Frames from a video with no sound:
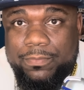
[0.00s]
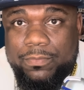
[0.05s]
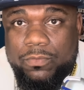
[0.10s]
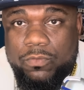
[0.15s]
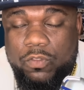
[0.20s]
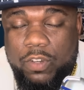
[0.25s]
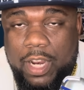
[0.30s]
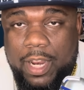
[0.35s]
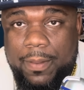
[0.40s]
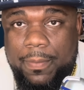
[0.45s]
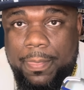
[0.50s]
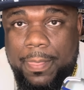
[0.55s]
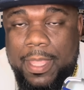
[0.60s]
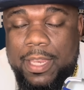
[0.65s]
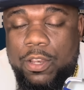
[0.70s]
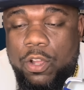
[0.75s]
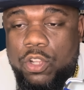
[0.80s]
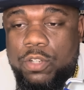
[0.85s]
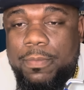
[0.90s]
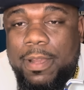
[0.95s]
right? He
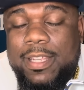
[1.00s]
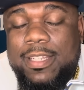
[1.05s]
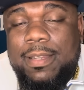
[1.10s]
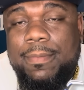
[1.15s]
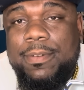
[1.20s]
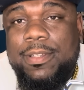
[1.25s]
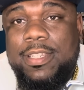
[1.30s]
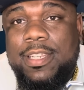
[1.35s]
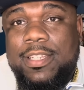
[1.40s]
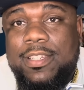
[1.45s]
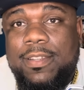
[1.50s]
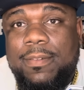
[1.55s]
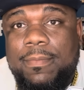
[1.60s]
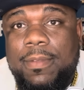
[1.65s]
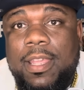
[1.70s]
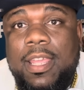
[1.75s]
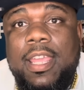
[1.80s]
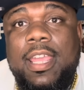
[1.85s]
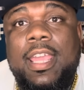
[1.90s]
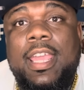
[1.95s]
knows Mike Zimmer's system.
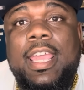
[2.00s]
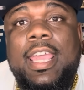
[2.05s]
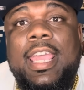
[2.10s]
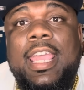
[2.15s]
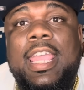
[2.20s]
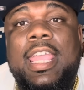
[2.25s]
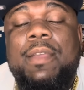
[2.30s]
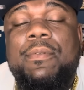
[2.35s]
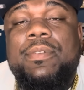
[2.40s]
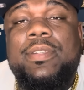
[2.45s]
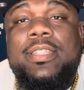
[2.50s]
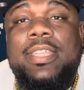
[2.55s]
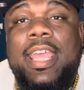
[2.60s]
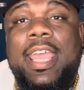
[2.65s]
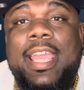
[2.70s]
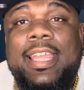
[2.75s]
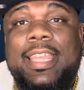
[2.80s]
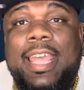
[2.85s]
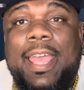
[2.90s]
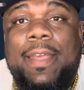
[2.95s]
He was
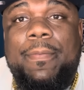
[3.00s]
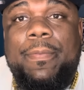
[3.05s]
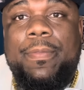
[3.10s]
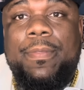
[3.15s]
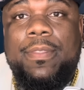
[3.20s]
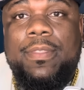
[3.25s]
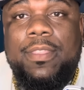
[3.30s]
saying that